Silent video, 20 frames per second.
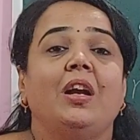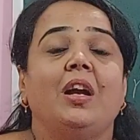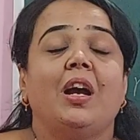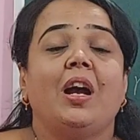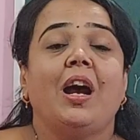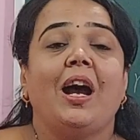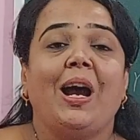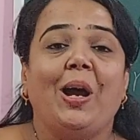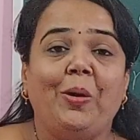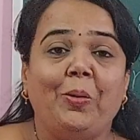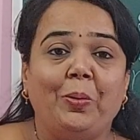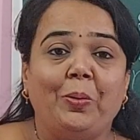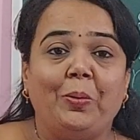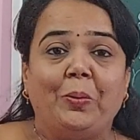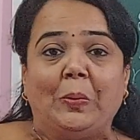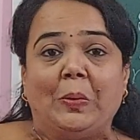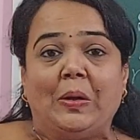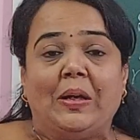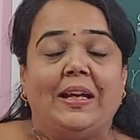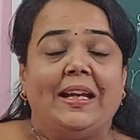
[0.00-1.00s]
How?
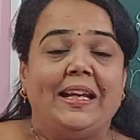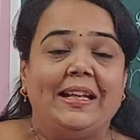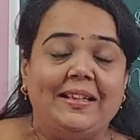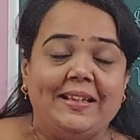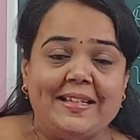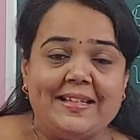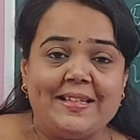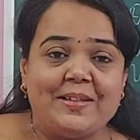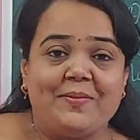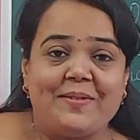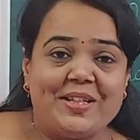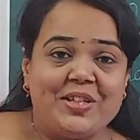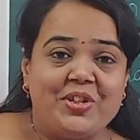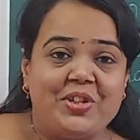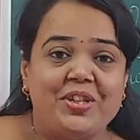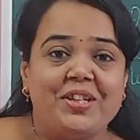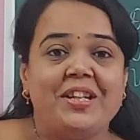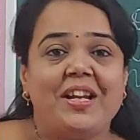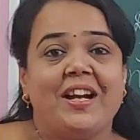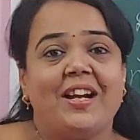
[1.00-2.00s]
In this
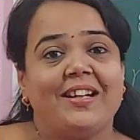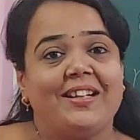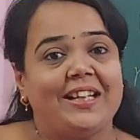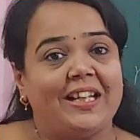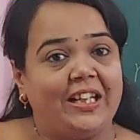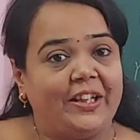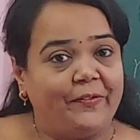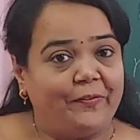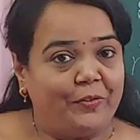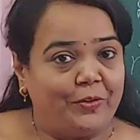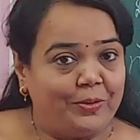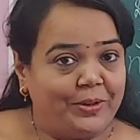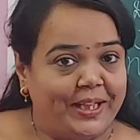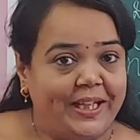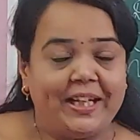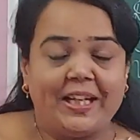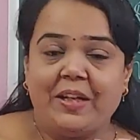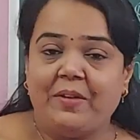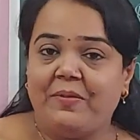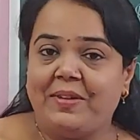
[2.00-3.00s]
question, a telephonic
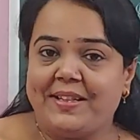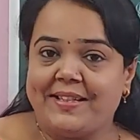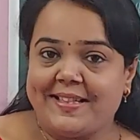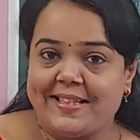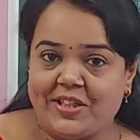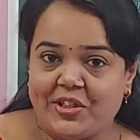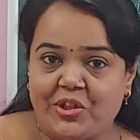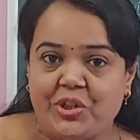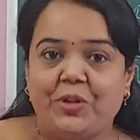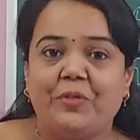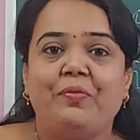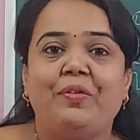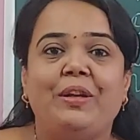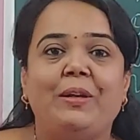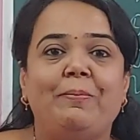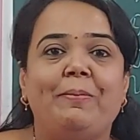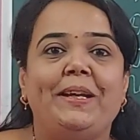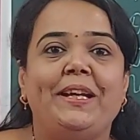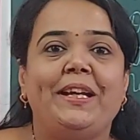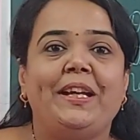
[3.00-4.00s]
conversation will
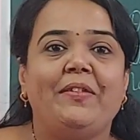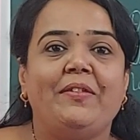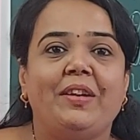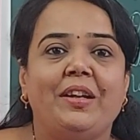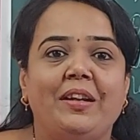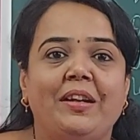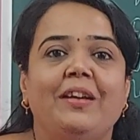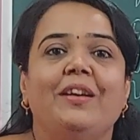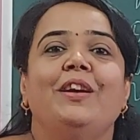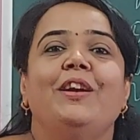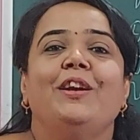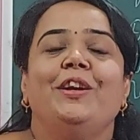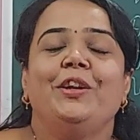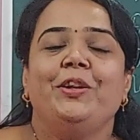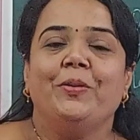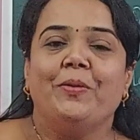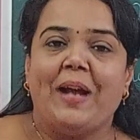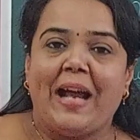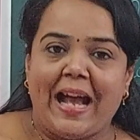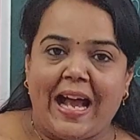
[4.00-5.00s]
be given.
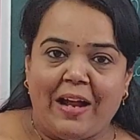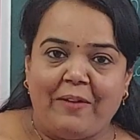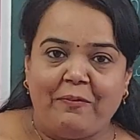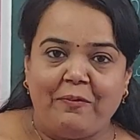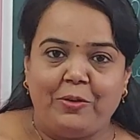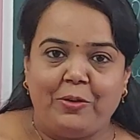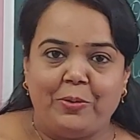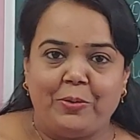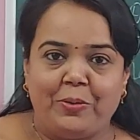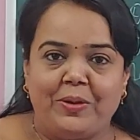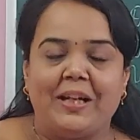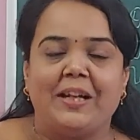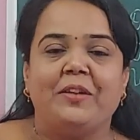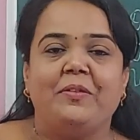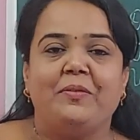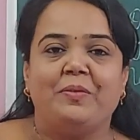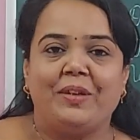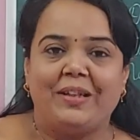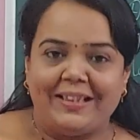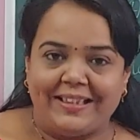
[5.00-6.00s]
You have to
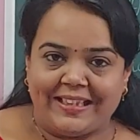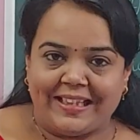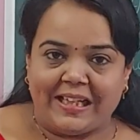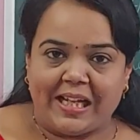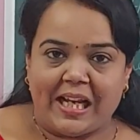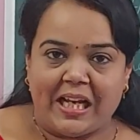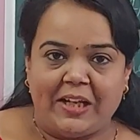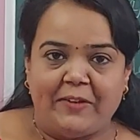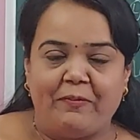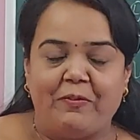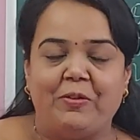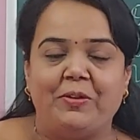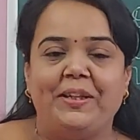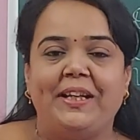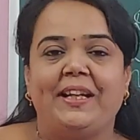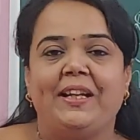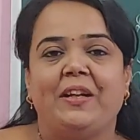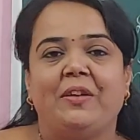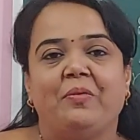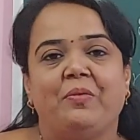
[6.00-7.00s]
convert the
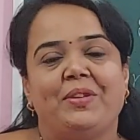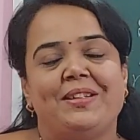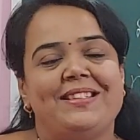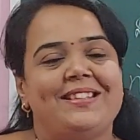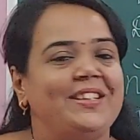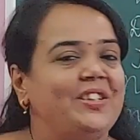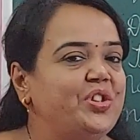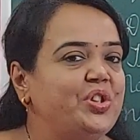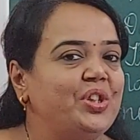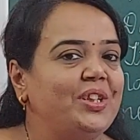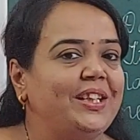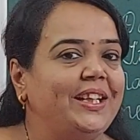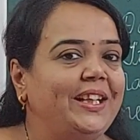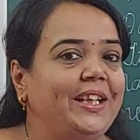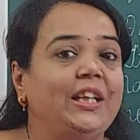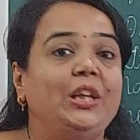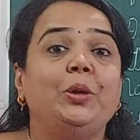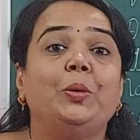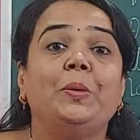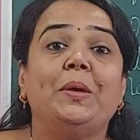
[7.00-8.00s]
telephonic conversation
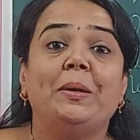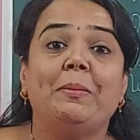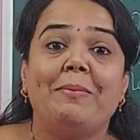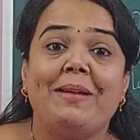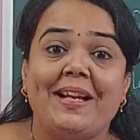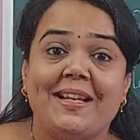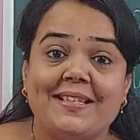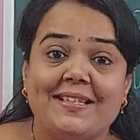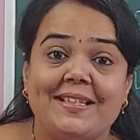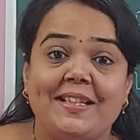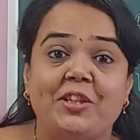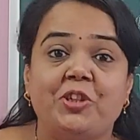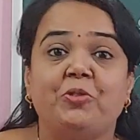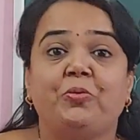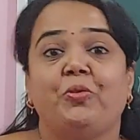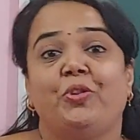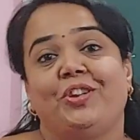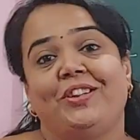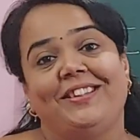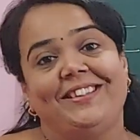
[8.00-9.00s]
into a message
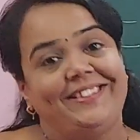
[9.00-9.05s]
for a